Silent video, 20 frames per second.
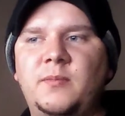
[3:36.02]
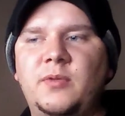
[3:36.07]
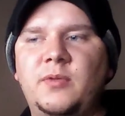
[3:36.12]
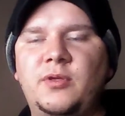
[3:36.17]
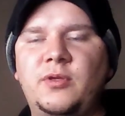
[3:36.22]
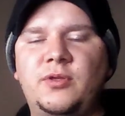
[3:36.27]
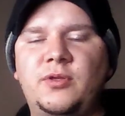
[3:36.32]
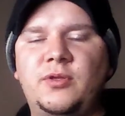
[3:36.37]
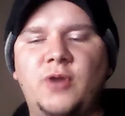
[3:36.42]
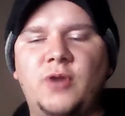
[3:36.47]

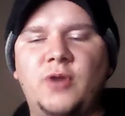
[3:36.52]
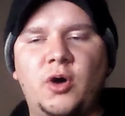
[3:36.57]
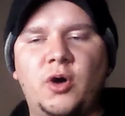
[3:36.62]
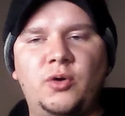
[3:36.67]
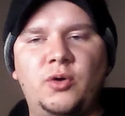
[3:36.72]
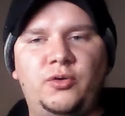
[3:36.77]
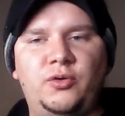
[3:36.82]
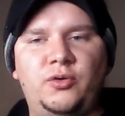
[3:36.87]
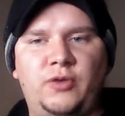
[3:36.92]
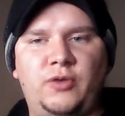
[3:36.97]

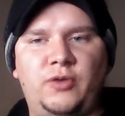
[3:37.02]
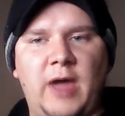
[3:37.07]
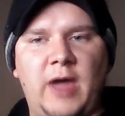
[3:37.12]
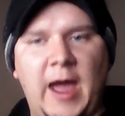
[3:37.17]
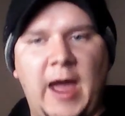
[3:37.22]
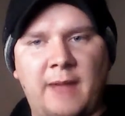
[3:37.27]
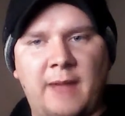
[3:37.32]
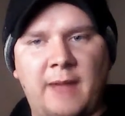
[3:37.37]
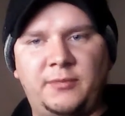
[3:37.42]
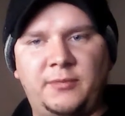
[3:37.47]
Those
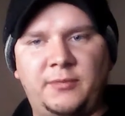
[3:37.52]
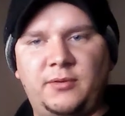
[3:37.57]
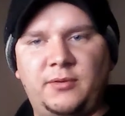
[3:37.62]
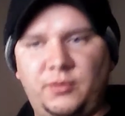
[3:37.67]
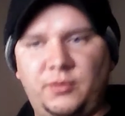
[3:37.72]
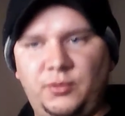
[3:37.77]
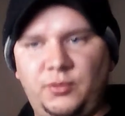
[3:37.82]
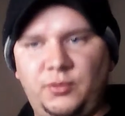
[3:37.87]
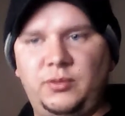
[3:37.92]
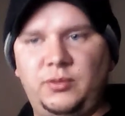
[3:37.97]

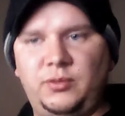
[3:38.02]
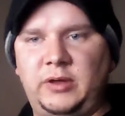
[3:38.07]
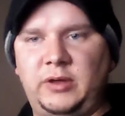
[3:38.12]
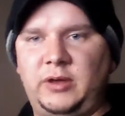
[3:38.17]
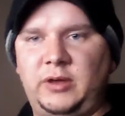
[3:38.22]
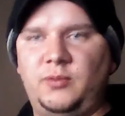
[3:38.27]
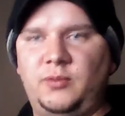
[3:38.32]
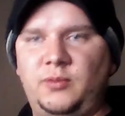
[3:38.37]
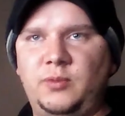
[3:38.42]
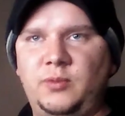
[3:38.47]

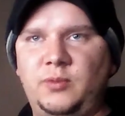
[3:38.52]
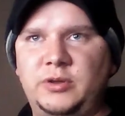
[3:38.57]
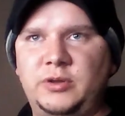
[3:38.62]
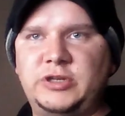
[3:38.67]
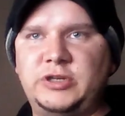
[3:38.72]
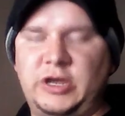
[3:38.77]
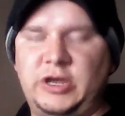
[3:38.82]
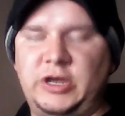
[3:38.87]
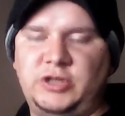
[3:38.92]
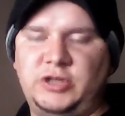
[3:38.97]
absolutely will
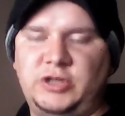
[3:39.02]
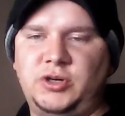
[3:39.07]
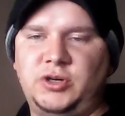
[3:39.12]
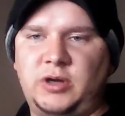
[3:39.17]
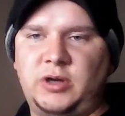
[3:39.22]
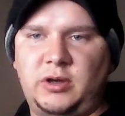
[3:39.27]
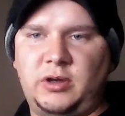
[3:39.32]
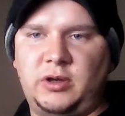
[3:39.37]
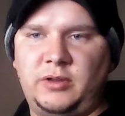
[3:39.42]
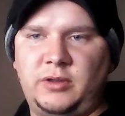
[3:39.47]
change
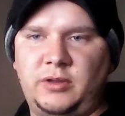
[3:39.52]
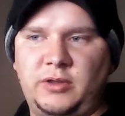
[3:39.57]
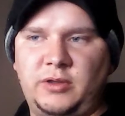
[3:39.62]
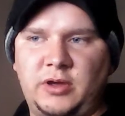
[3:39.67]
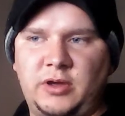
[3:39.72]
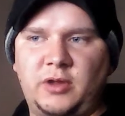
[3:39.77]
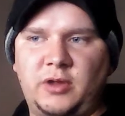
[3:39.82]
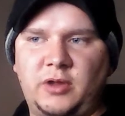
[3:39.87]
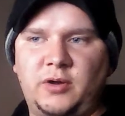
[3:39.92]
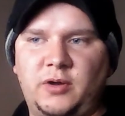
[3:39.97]
the
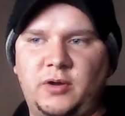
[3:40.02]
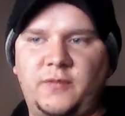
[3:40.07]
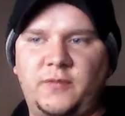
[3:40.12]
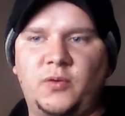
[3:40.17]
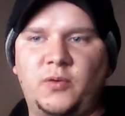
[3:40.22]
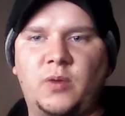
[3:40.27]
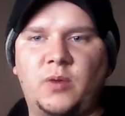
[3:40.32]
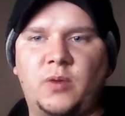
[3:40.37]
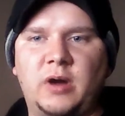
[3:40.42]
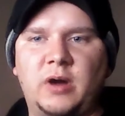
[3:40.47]
color of
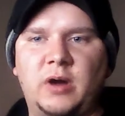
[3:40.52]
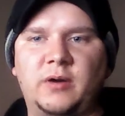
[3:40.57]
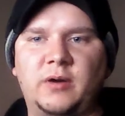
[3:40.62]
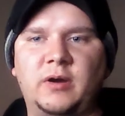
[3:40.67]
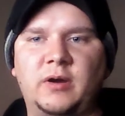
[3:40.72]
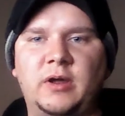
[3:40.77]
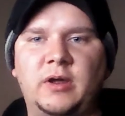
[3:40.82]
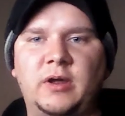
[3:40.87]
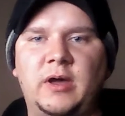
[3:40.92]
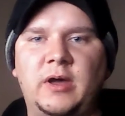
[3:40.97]
your
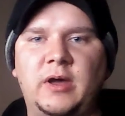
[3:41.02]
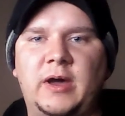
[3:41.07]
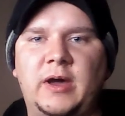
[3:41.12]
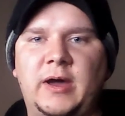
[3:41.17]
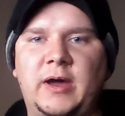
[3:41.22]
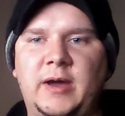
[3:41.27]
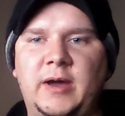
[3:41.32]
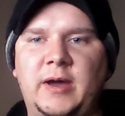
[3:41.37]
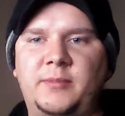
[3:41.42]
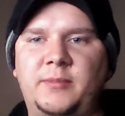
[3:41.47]
water
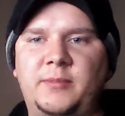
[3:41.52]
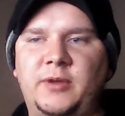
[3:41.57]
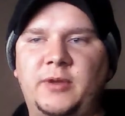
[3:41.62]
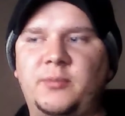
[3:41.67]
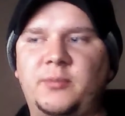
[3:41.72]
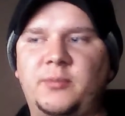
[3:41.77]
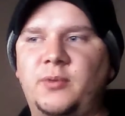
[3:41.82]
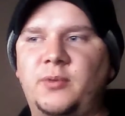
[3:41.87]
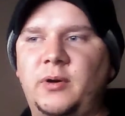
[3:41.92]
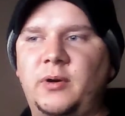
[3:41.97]

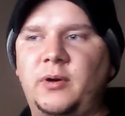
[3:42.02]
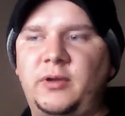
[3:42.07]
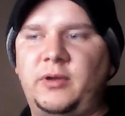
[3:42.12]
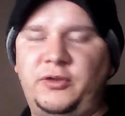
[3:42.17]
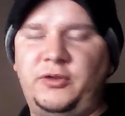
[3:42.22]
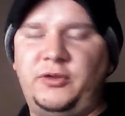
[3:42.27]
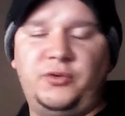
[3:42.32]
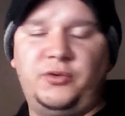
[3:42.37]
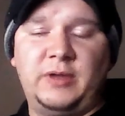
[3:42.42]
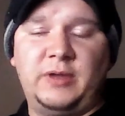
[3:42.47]

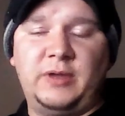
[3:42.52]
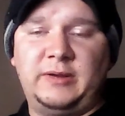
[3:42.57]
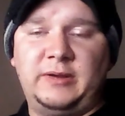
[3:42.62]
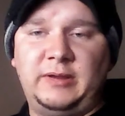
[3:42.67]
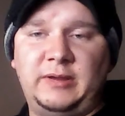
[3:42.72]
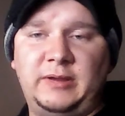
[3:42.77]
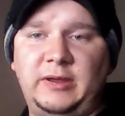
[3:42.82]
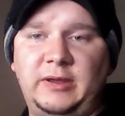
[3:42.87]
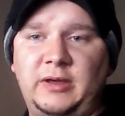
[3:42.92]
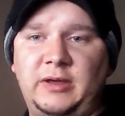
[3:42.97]
temporarily to that
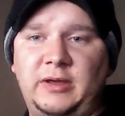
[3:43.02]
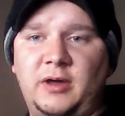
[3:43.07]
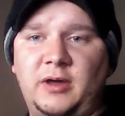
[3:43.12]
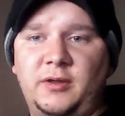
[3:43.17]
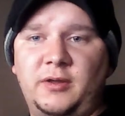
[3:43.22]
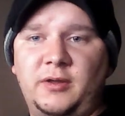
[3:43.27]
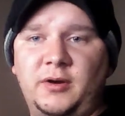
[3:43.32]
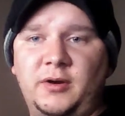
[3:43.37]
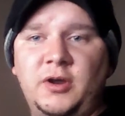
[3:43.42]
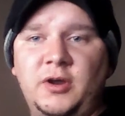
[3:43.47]
tea
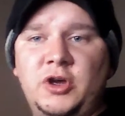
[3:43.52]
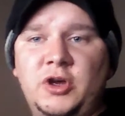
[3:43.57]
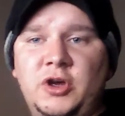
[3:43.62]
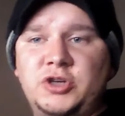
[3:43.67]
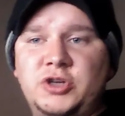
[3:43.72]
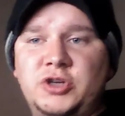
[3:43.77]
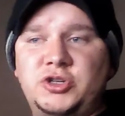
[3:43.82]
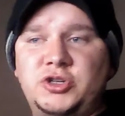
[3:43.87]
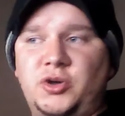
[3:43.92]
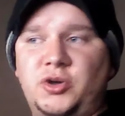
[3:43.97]
color.
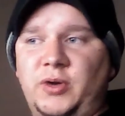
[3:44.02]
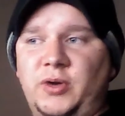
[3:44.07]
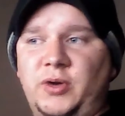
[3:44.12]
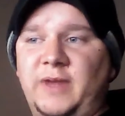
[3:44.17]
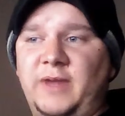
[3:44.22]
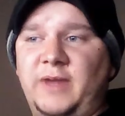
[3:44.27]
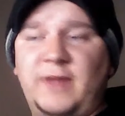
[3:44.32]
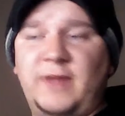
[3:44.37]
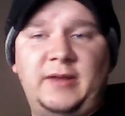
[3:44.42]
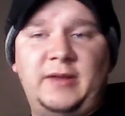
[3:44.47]
So
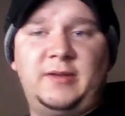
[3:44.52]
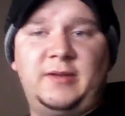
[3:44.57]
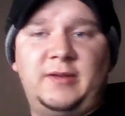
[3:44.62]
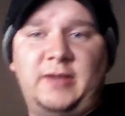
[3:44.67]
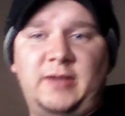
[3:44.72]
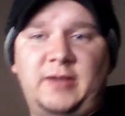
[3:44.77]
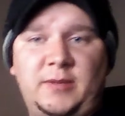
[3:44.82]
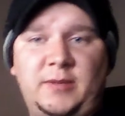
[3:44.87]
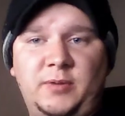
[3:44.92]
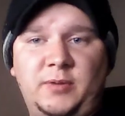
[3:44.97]
if that does
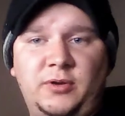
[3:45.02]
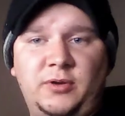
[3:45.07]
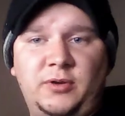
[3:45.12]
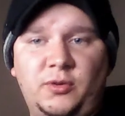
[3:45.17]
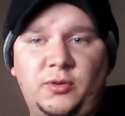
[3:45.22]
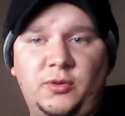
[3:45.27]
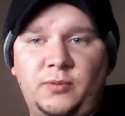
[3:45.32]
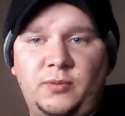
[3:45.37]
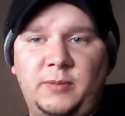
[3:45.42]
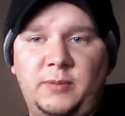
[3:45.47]
happen,
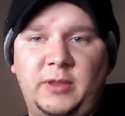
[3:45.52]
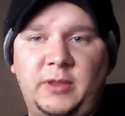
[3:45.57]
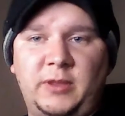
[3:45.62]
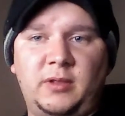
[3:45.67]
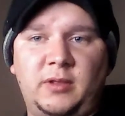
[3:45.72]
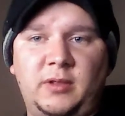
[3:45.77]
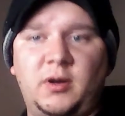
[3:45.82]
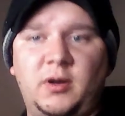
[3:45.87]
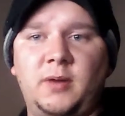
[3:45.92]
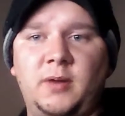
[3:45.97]
don't be
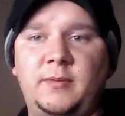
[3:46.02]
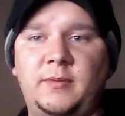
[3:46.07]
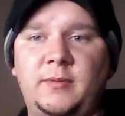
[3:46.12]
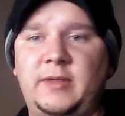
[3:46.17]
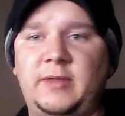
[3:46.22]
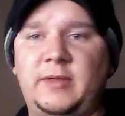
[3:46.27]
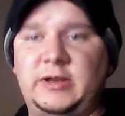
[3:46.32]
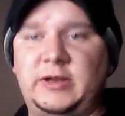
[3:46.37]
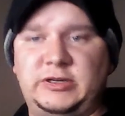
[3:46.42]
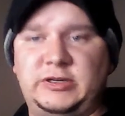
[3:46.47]
alarmed.
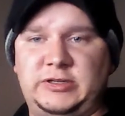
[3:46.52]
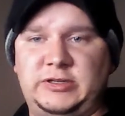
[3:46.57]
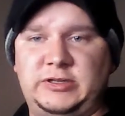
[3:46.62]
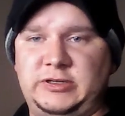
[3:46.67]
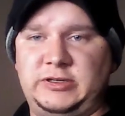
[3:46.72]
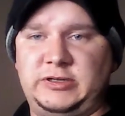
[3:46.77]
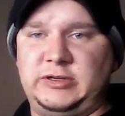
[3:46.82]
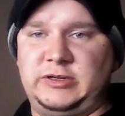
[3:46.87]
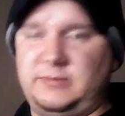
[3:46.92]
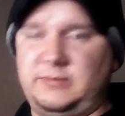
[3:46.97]
That just
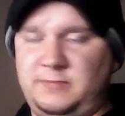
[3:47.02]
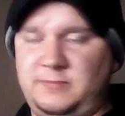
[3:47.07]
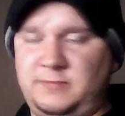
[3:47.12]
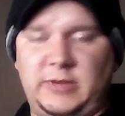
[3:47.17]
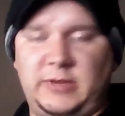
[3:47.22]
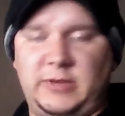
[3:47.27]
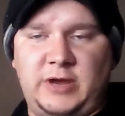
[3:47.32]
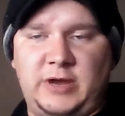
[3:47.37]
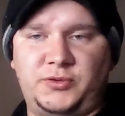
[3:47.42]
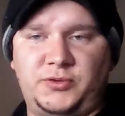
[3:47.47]
is a
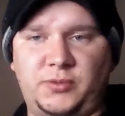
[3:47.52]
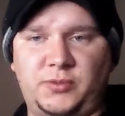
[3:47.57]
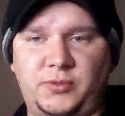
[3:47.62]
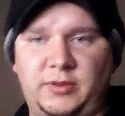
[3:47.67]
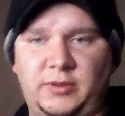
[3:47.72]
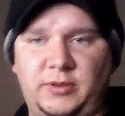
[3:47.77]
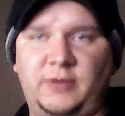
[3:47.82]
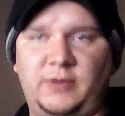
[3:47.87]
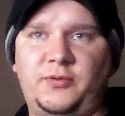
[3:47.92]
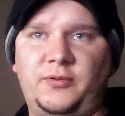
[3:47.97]
natural
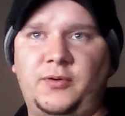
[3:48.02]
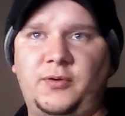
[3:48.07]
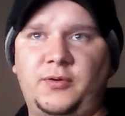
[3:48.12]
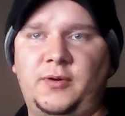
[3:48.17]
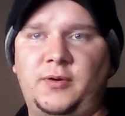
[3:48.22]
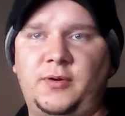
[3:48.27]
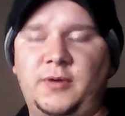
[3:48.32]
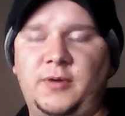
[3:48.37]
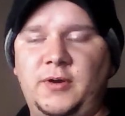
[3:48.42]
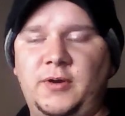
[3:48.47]
thing
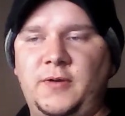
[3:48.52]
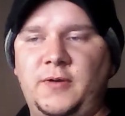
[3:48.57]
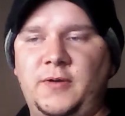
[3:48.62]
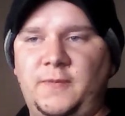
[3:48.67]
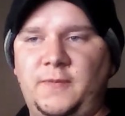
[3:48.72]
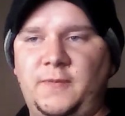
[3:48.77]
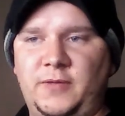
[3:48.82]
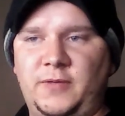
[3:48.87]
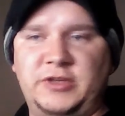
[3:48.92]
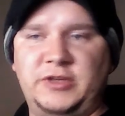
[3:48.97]
for
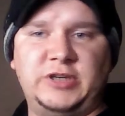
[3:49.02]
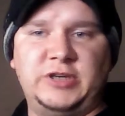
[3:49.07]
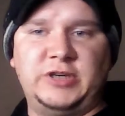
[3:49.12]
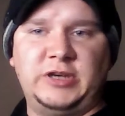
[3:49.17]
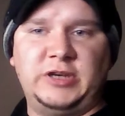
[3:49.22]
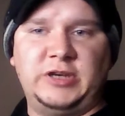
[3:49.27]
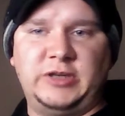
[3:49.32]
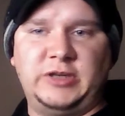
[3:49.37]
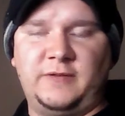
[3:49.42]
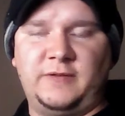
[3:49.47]
the
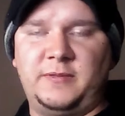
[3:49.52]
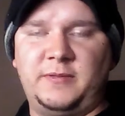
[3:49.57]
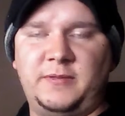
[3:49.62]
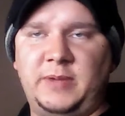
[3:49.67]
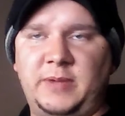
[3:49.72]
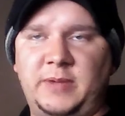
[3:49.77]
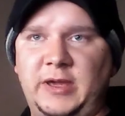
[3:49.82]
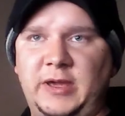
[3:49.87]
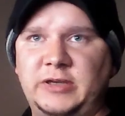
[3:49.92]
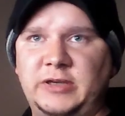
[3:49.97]
changing of the
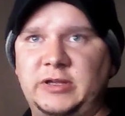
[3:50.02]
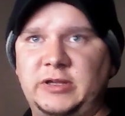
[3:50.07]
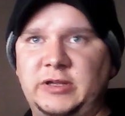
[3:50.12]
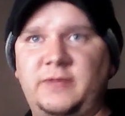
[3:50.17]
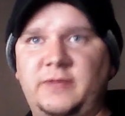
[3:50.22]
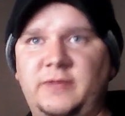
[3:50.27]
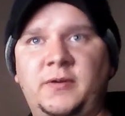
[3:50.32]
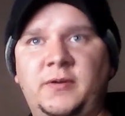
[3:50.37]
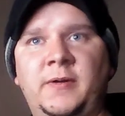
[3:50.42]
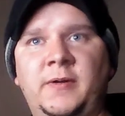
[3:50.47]
pH
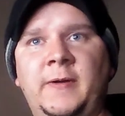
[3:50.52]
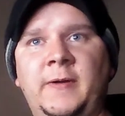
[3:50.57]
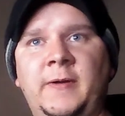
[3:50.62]
level.